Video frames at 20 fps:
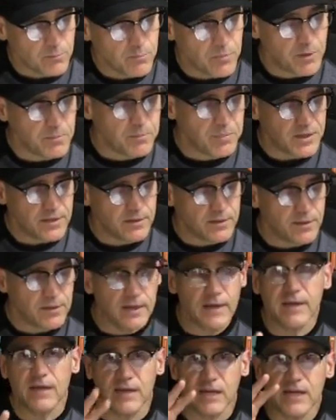But
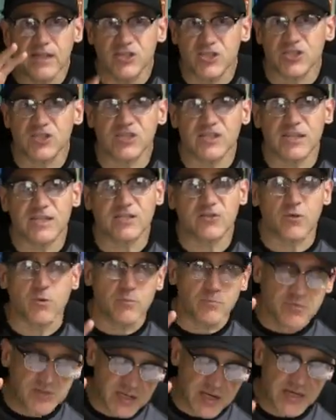he just says
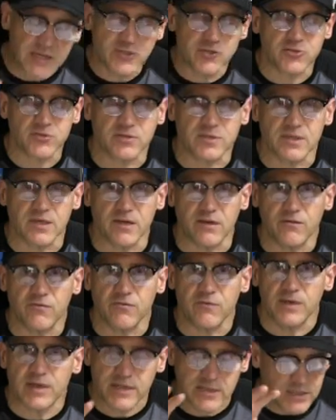to him, test
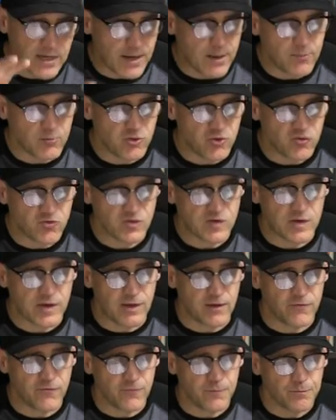yourself. Examine
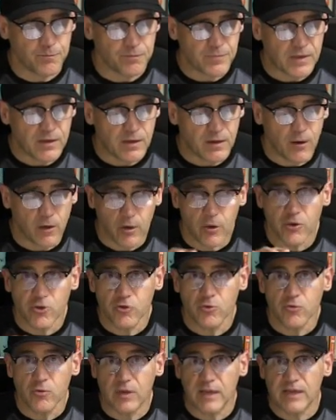yourself.
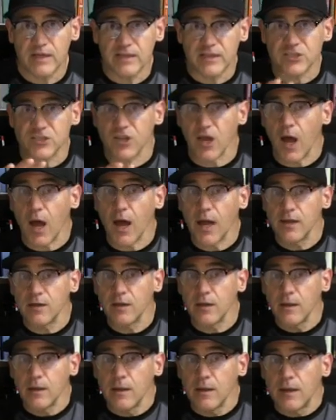Is
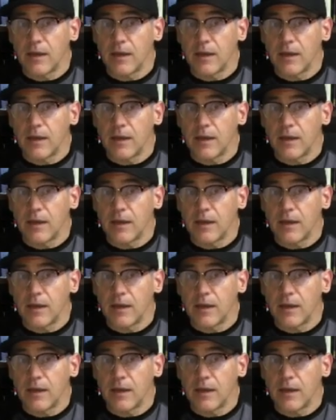God